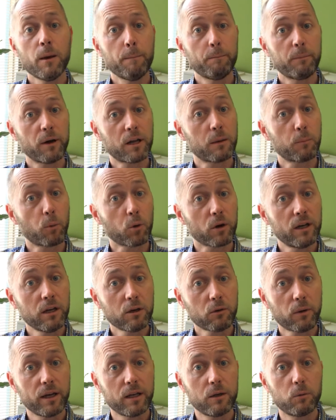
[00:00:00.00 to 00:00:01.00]
But in a more
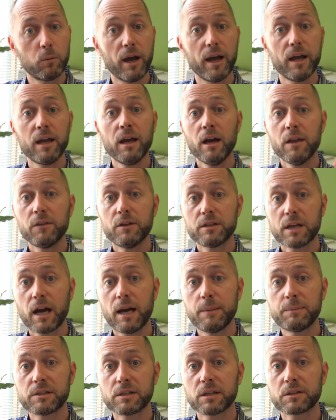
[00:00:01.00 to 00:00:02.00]
integrated way, the
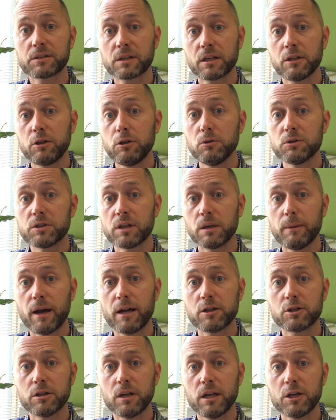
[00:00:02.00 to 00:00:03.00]
type 6 can use the
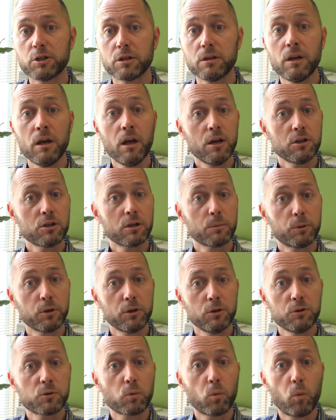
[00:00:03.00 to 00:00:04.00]
imagination to
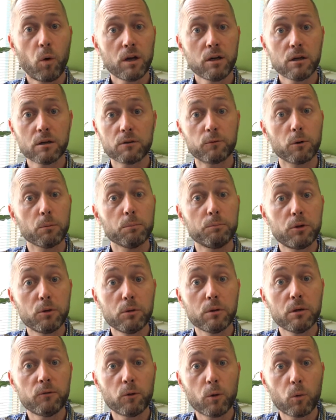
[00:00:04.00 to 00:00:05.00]
produce wonderful,
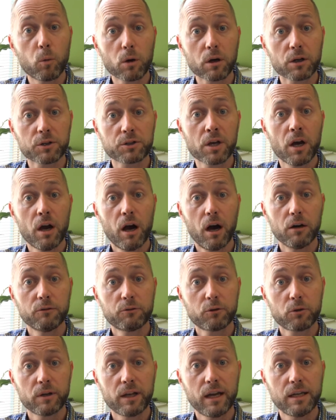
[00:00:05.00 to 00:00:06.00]
beautiful works of
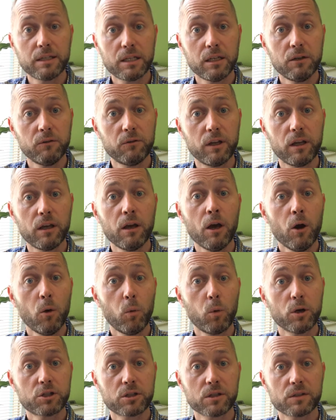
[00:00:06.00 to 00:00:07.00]
creativity
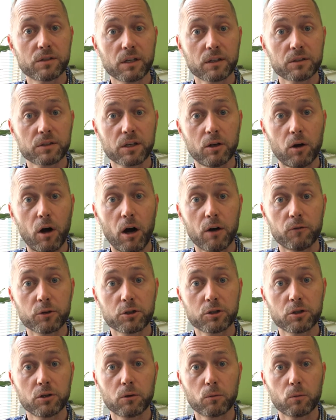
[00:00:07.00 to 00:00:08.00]
which the 6 can offer
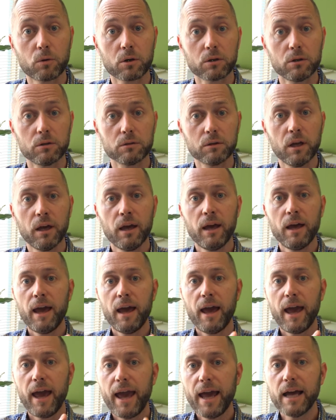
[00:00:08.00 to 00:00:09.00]
to the world.
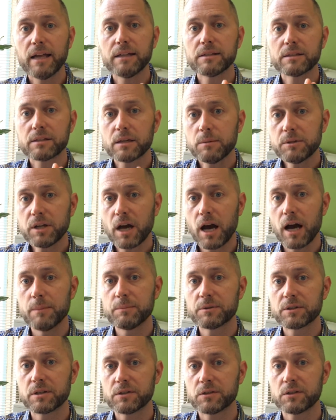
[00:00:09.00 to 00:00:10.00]
And
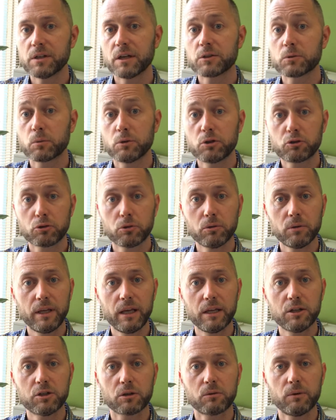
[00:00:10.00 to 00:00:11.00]
sometimes the 6, when truly
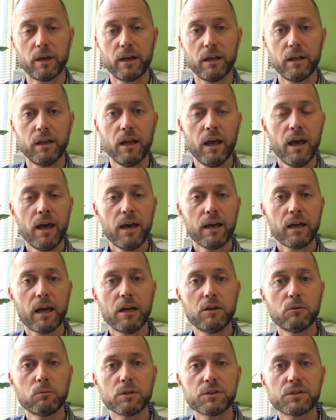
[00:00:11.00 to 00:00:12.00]
integrated,
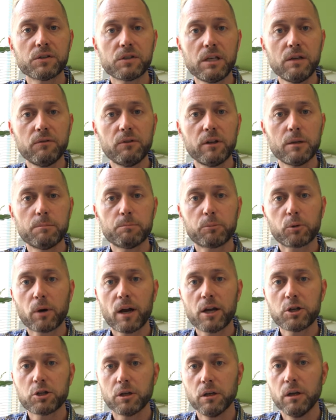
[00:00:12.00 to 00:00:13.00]
can receive an
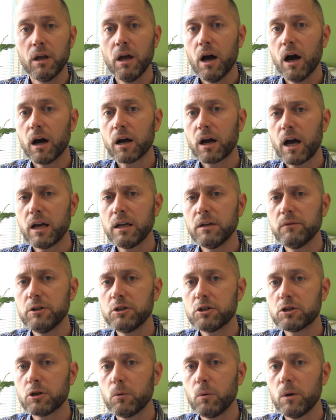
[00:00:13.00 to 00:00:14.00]
impression, a kind of
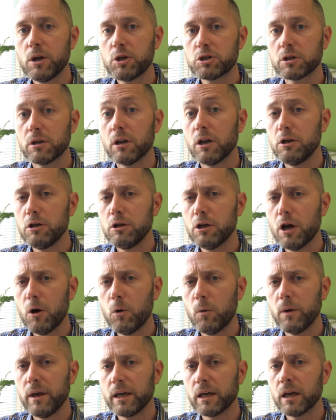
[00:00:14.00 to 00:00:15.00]
intuition, a
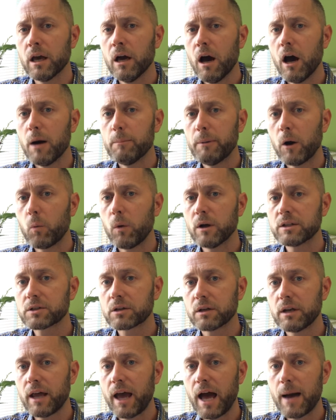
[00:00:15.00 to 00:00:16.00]
knowing about what's
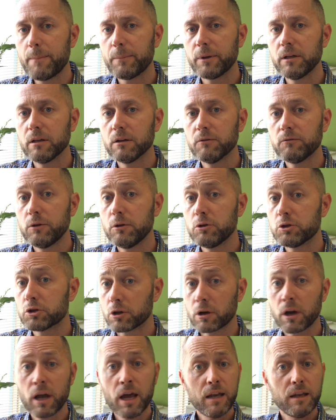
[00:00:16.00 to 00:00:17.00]
going to happen in the
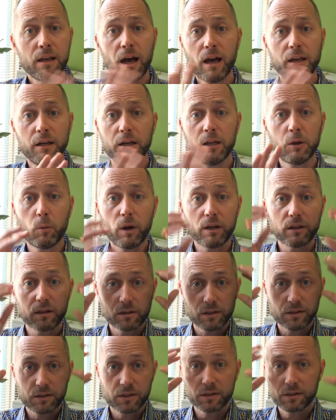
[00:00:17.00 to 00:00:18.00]
future. Not in any way that
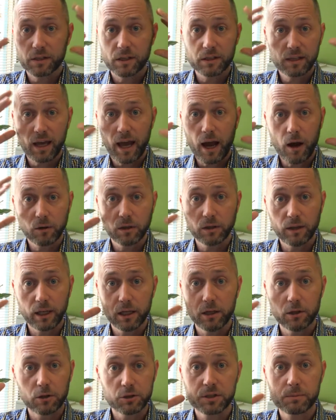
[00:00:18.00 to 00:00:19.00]
the 6 has
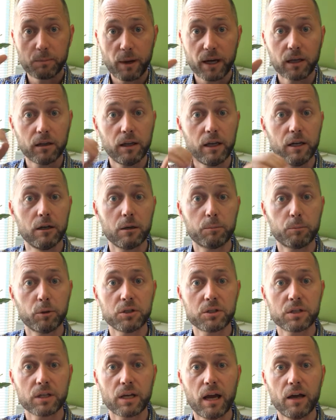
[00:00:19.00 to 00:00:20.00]
calculated or speculated or
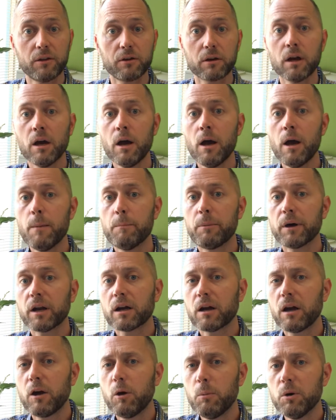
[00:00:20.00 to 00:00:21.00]
put together,
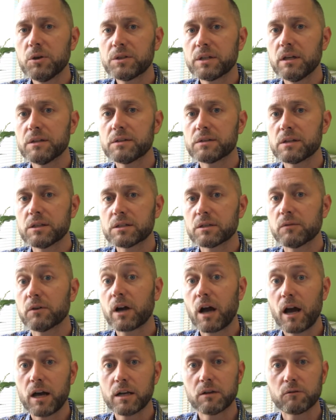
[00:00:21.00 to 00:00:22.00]
but almost in a sense of a
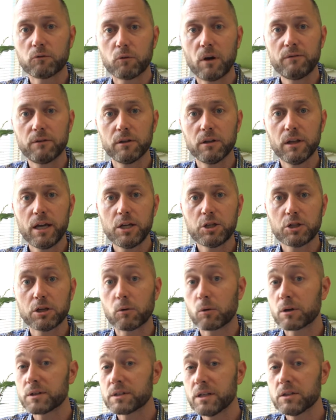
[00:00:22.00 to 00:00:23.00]
kind of
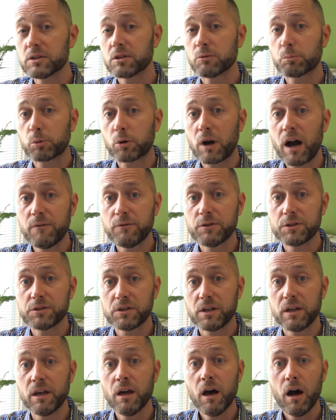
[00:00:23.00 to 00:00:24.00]
revelation or a sense of
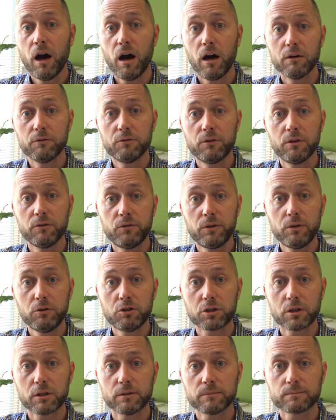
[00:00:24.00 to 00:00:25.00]
prophecy of the
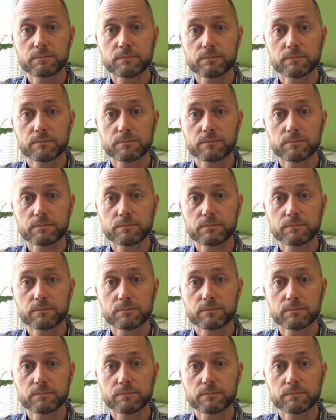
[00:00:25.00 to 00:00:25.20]
future.